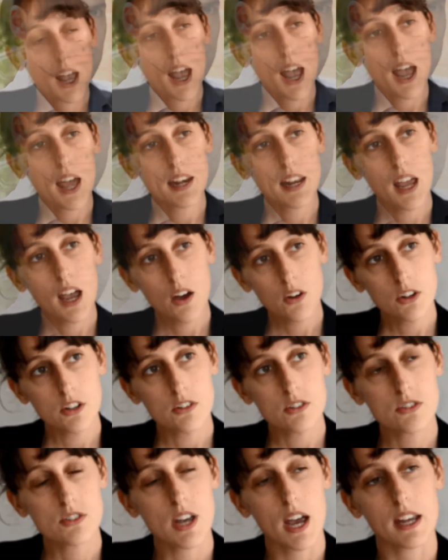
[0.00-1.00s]
And how do
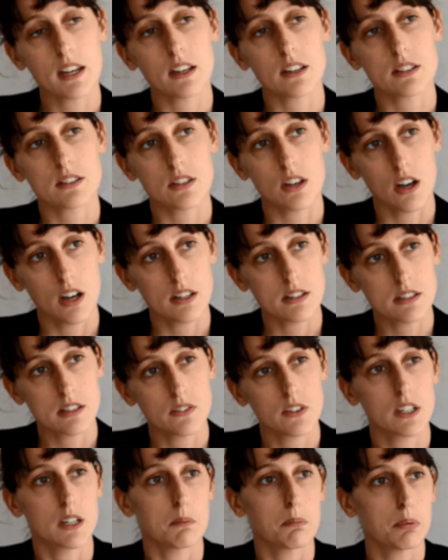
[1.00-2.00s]
you take a
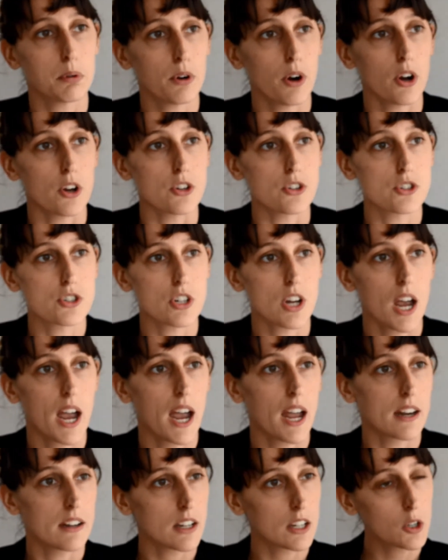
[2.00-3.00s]
scientific approach
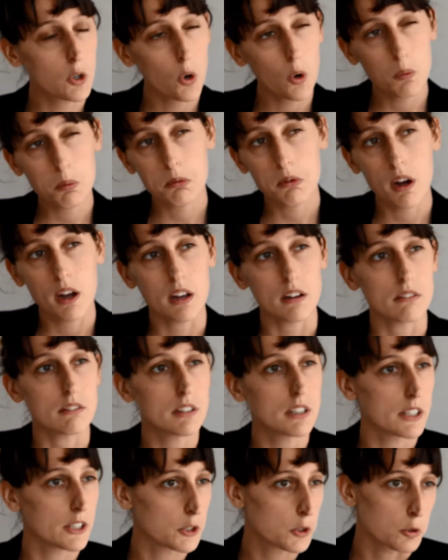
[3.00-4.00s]
and incorporate
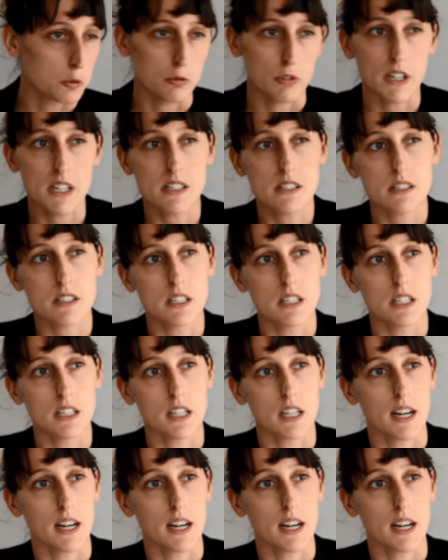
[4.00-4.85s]
clinical reasoning and